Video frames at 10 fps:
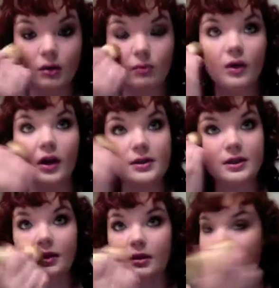Brings a
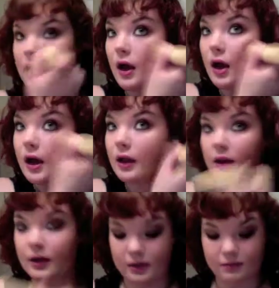little bit of
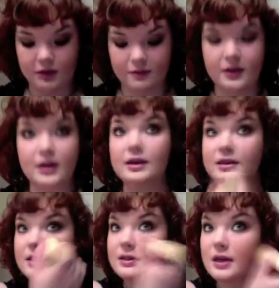color into my
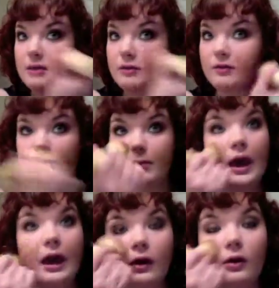face because I am of the
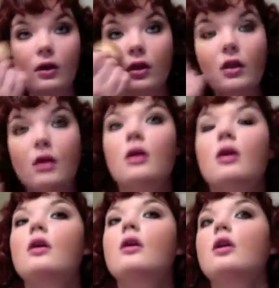pale
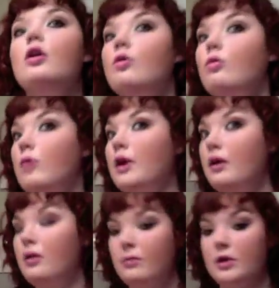
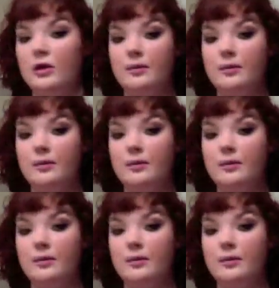realm.